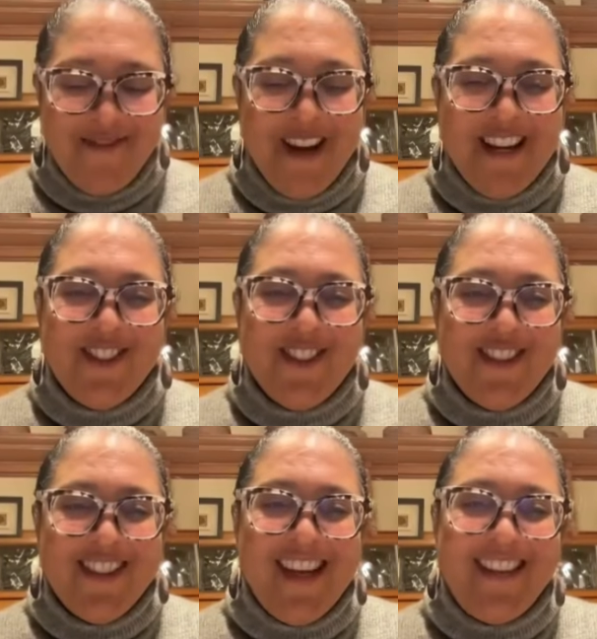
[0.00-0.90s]
Rachel.
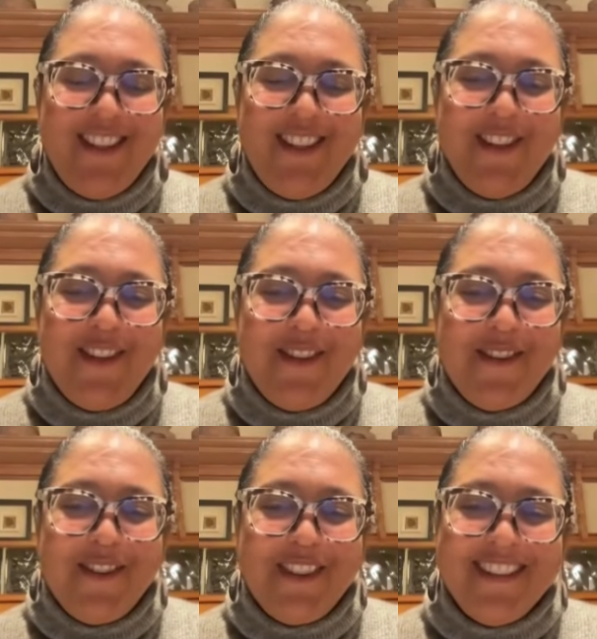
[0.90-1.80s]
Thank
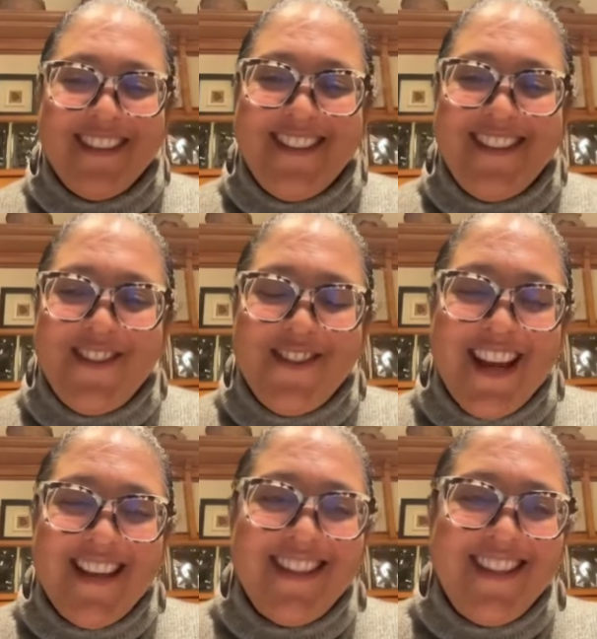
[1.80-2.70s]
you. So
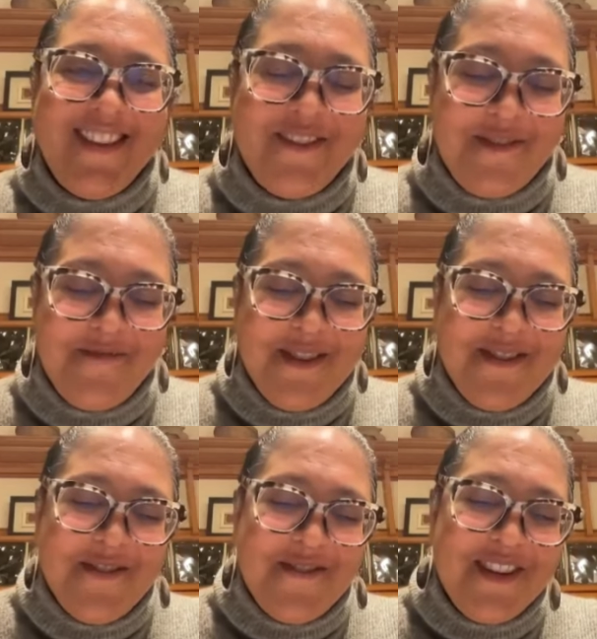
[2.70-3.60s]
nice to hear from
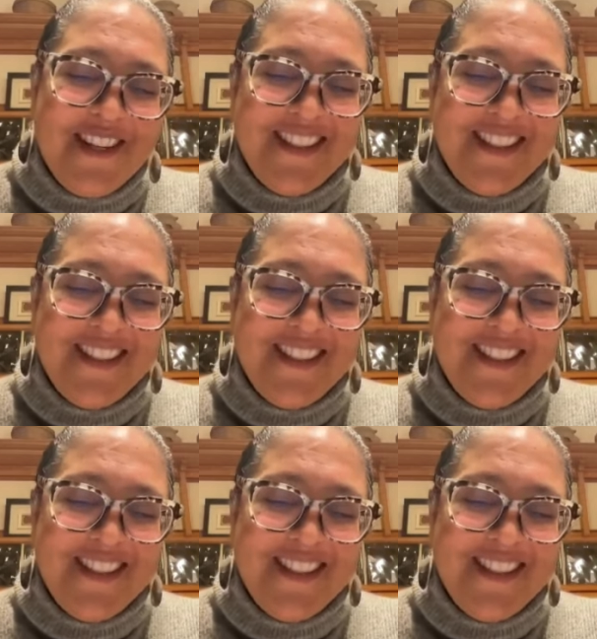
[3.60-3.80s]
you.